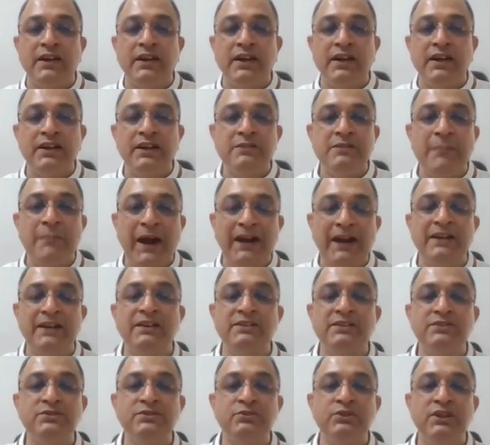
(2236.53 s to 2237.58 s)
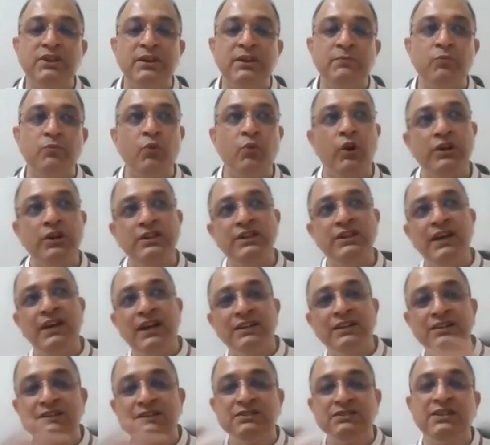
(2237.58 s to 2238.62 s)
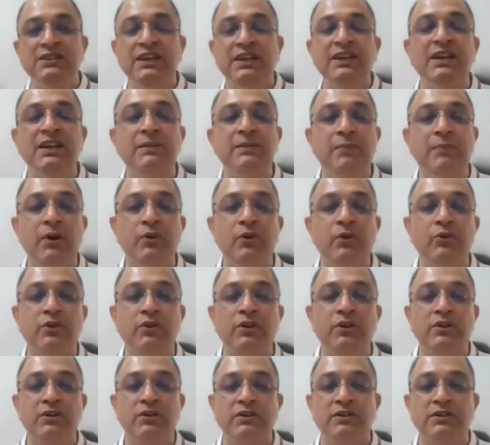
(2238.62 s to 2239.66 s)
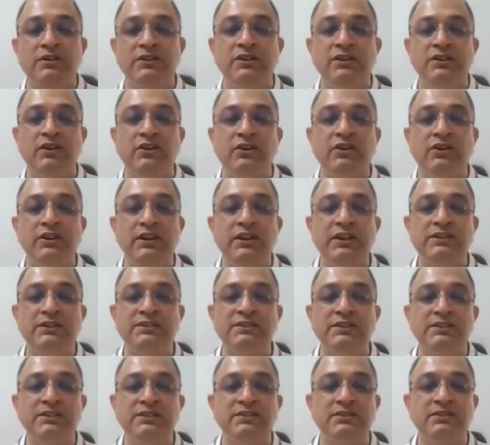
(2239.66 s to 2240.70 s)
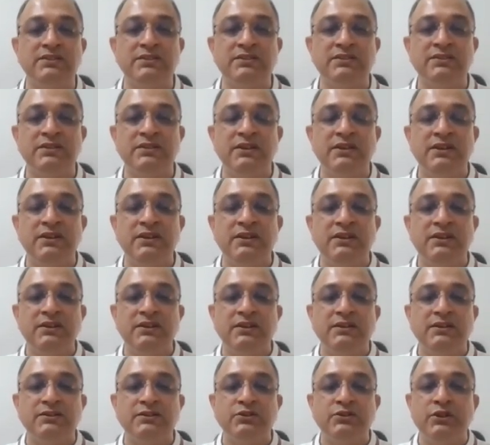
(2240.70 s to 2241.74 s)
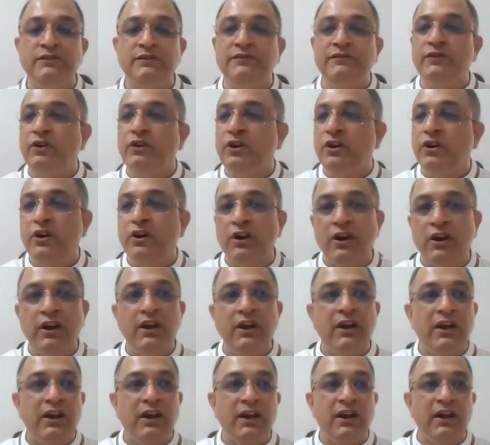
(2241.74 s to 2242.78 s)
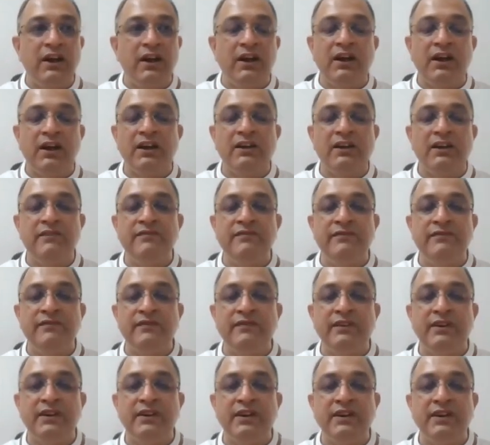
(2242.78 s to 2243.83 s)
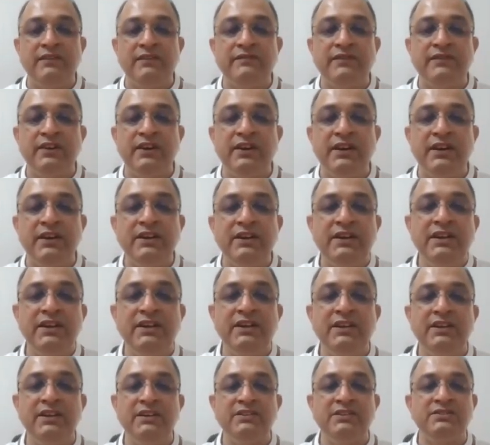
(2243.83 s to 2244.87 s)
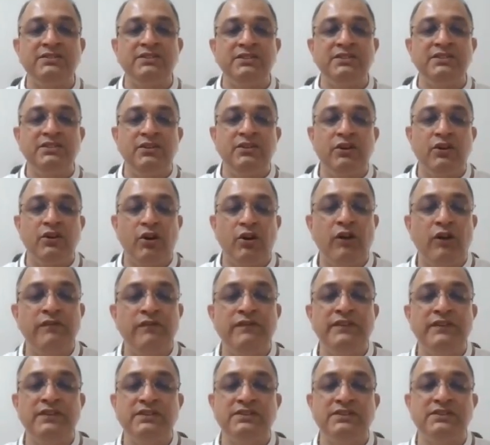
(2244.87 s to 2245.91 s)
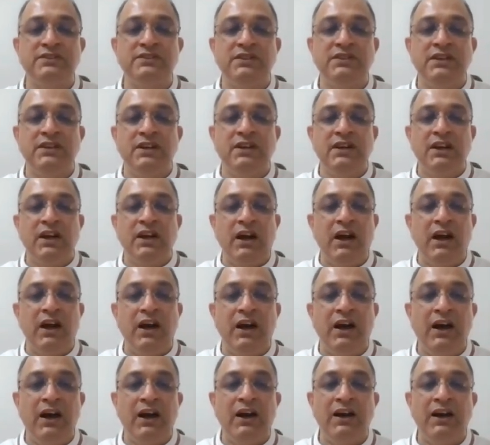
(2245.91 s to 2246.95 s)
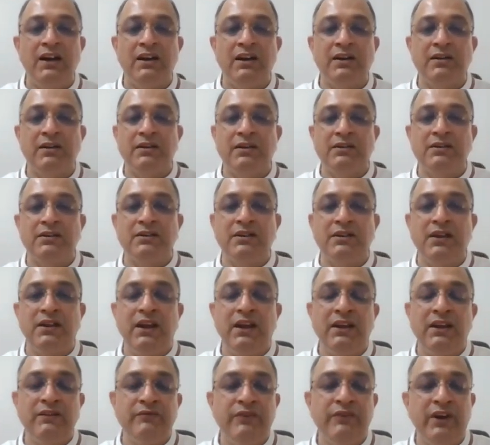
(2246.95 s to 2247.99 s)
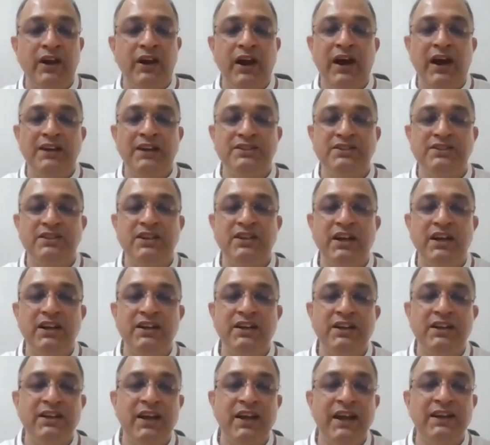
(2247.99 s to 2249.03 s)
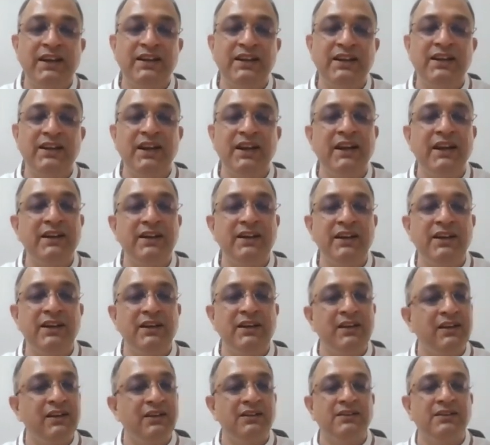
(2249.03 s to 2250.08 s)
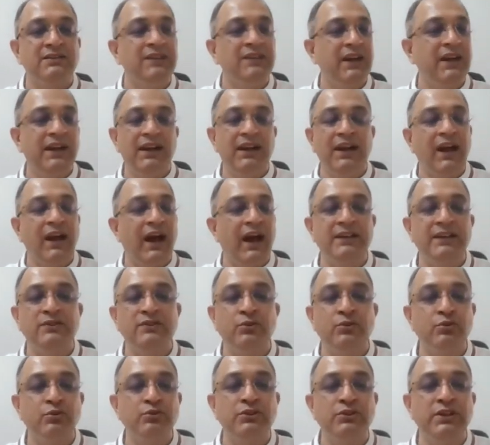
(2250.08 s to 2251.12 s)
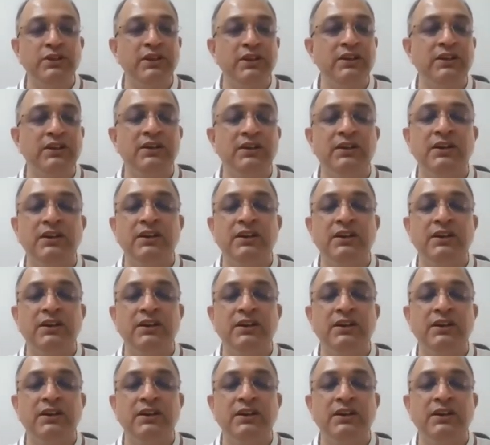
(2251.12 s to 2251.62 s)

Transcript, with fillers: it matters to them what the others think about the organization so if your uh, if if the interiors in your office are were last done in 1980 then i don't think